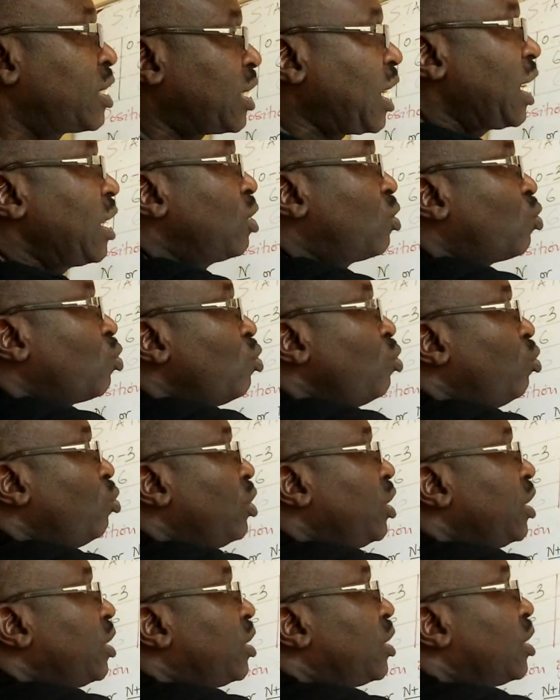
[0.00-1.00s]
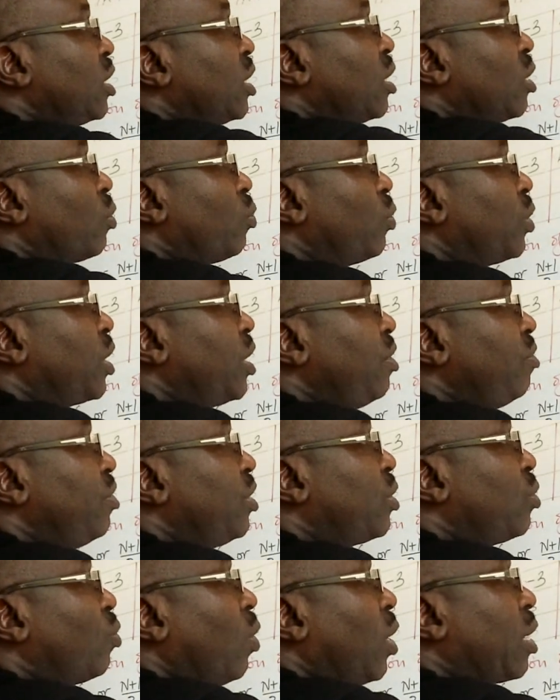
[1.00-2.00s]
try to do this. We give
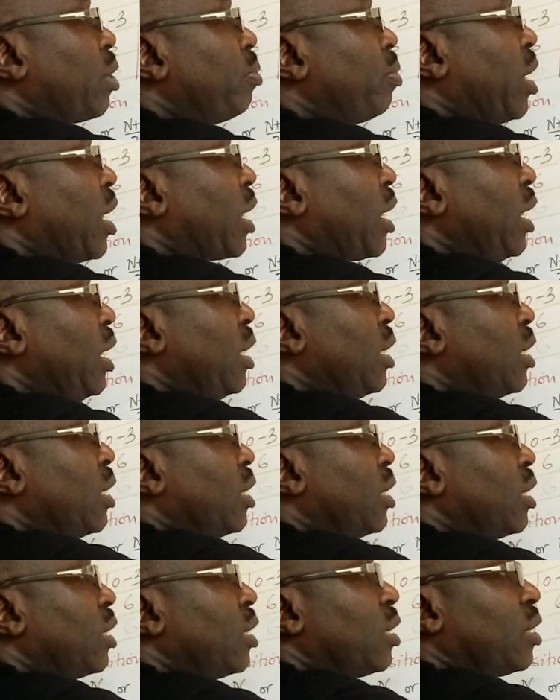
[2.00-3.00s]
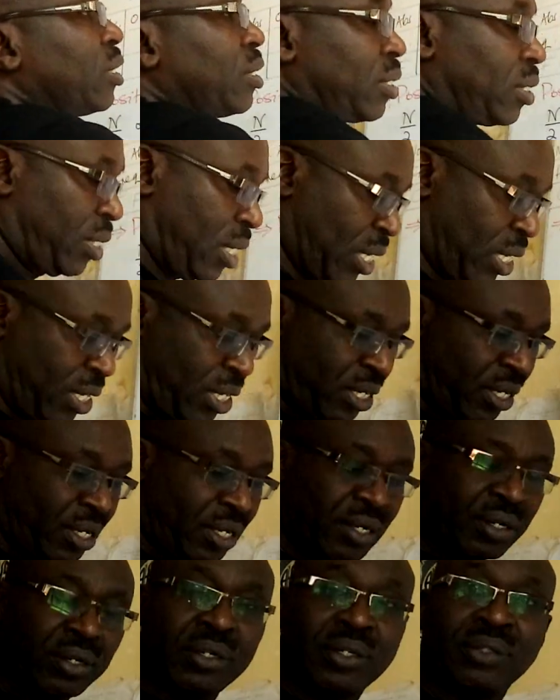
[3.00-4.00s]
it 1 mark. That.
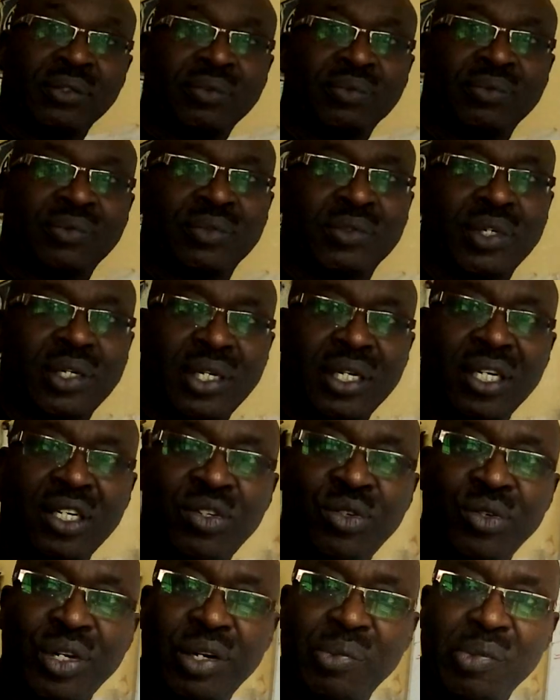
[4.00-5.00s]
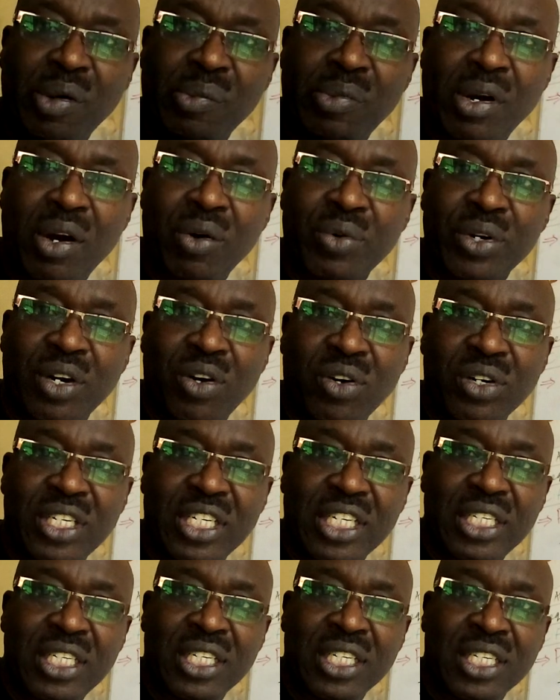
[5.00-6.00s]
And do you remember how we got
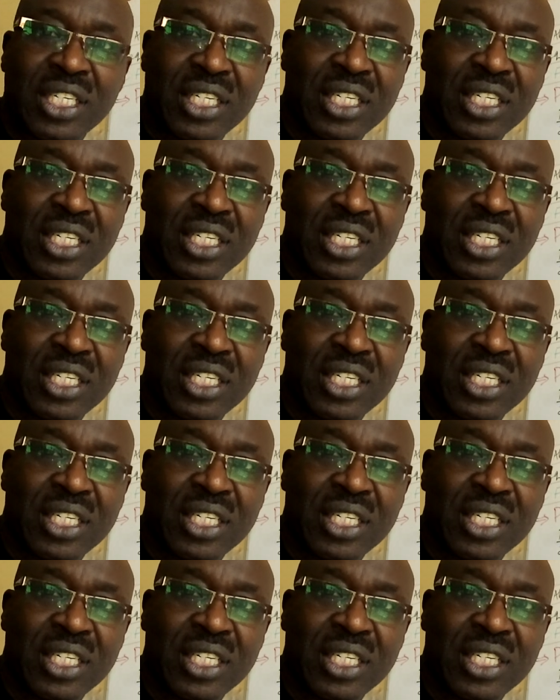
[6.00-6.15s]
it?